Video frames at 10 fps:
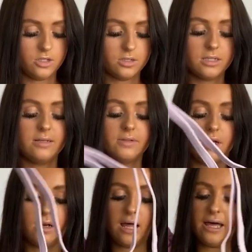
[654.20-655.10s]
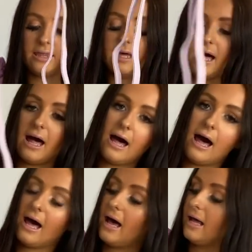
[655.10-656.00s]
Just clips on like that,
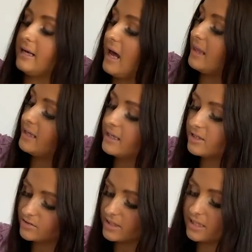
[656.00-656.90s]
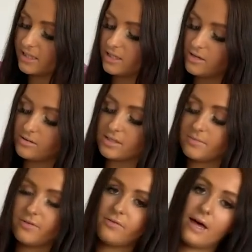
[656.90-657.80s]
and I think it's really cute, to
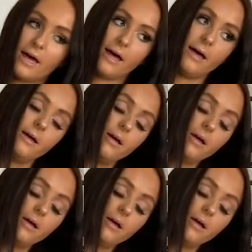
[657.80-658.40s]
be fair.